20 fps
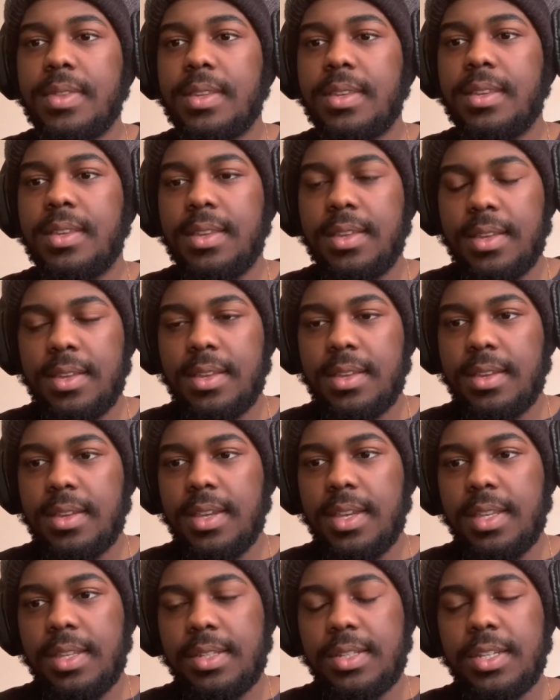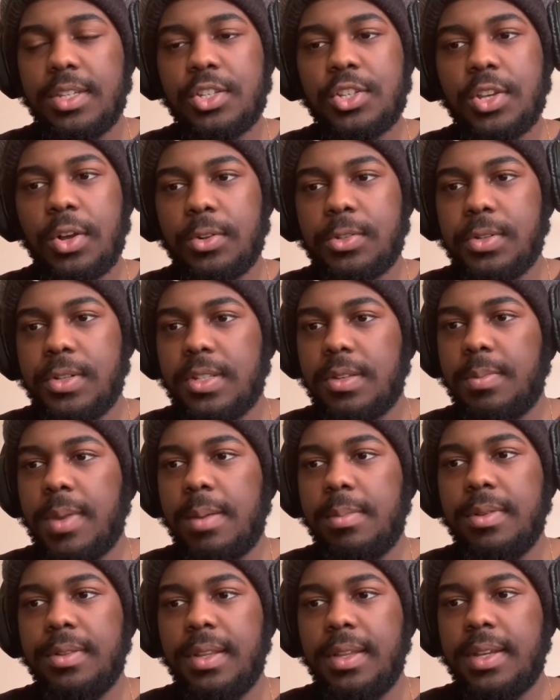And you see Shoto's a
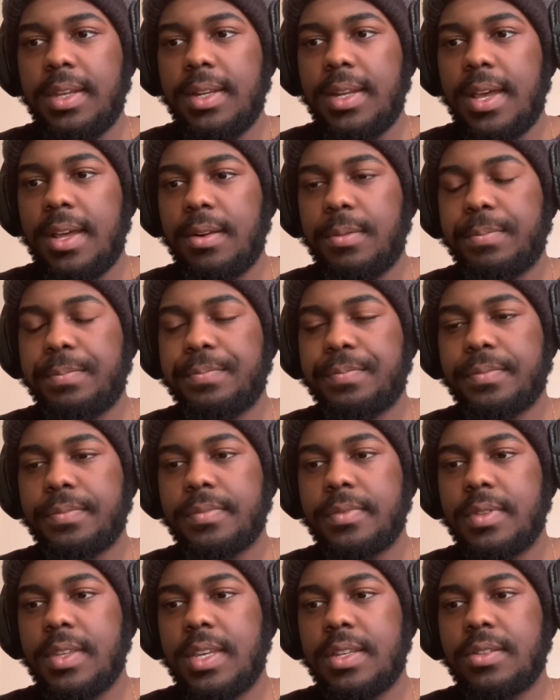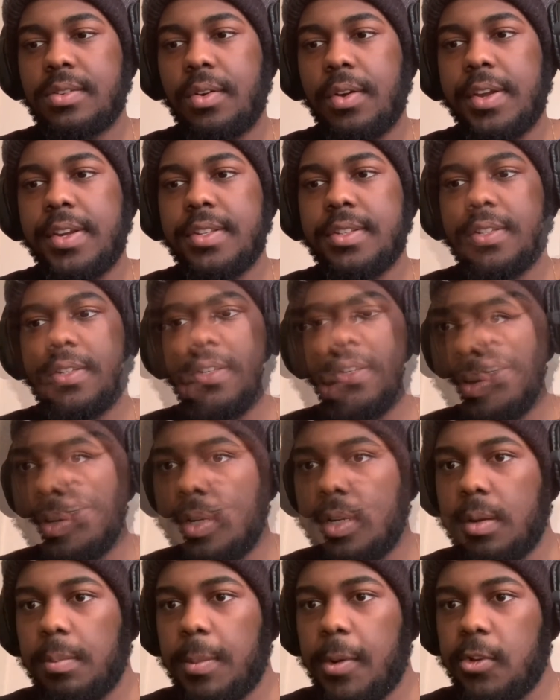baby looking at him. That's crazy. One
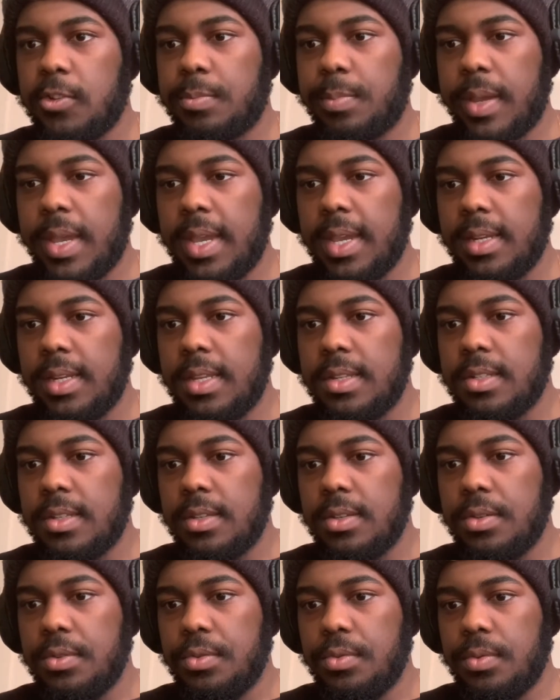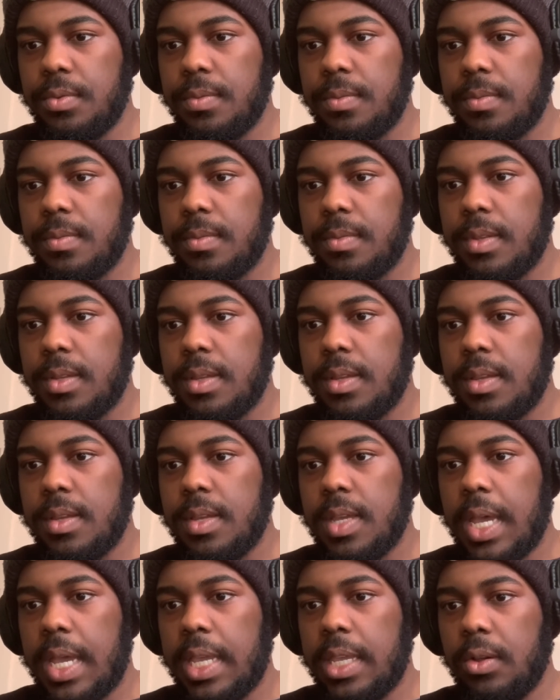in the most pain isn't you.
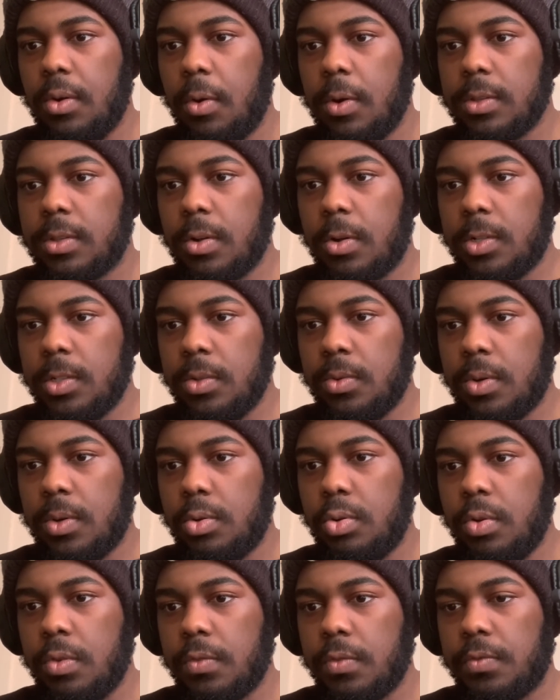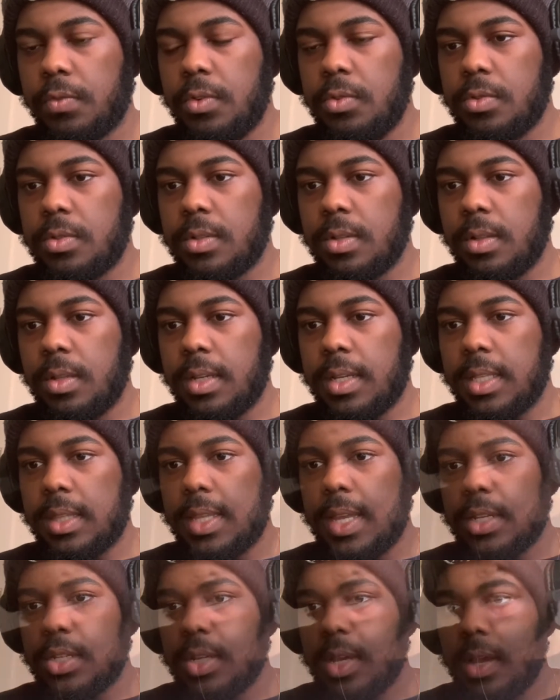And you weren't the only one who refused to look at
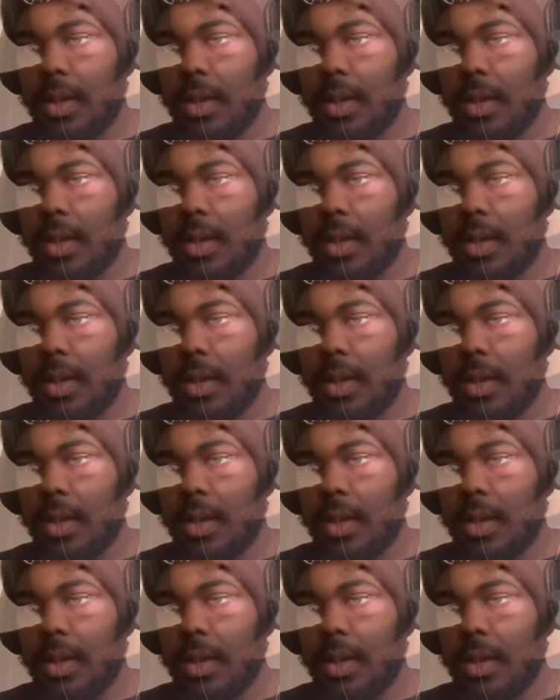that child.